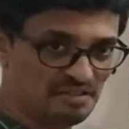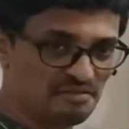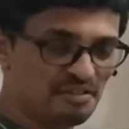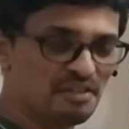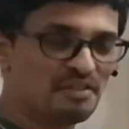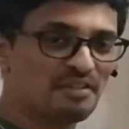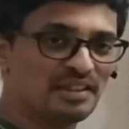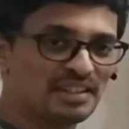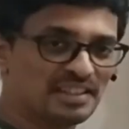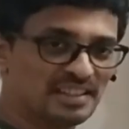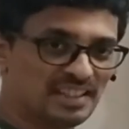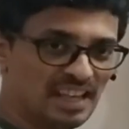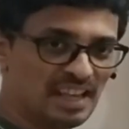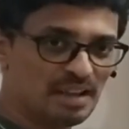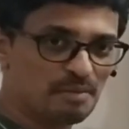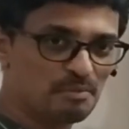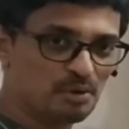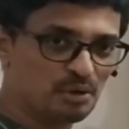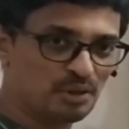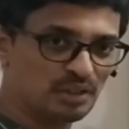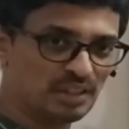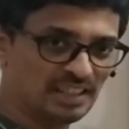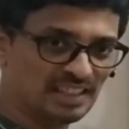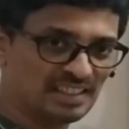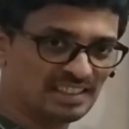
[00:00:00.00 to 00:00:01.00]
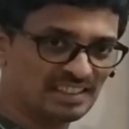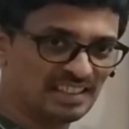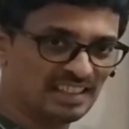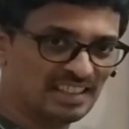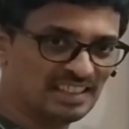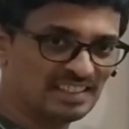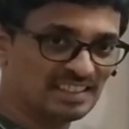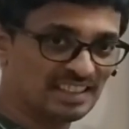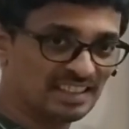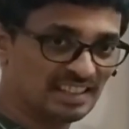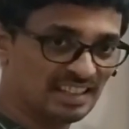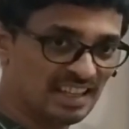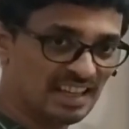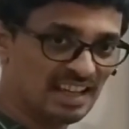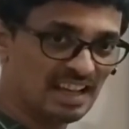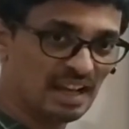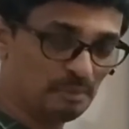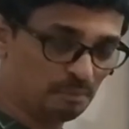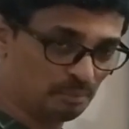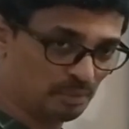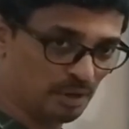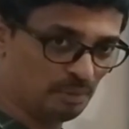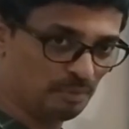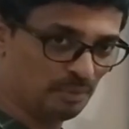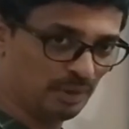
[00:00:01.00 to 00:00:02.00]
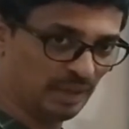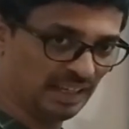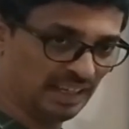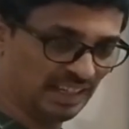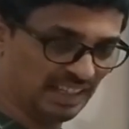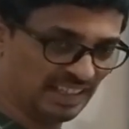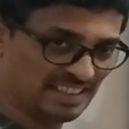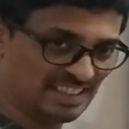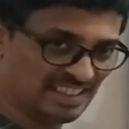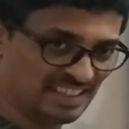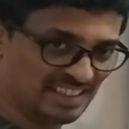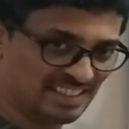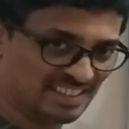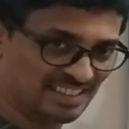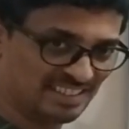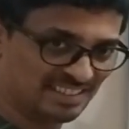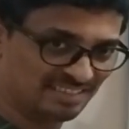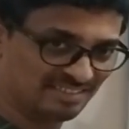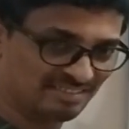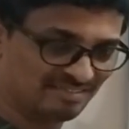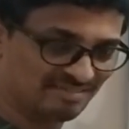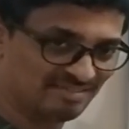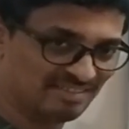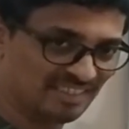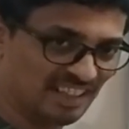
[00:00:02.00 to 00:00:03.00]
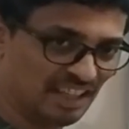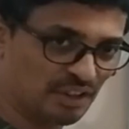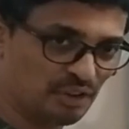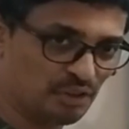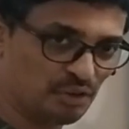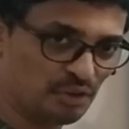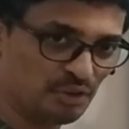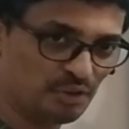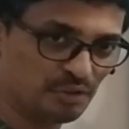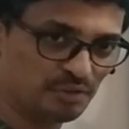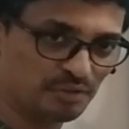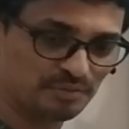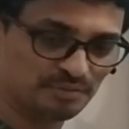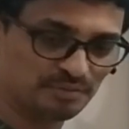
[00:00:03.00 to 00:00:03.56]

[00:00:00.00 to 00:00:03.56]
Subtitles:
We will see about these things in the upcoming lectures. Thank you.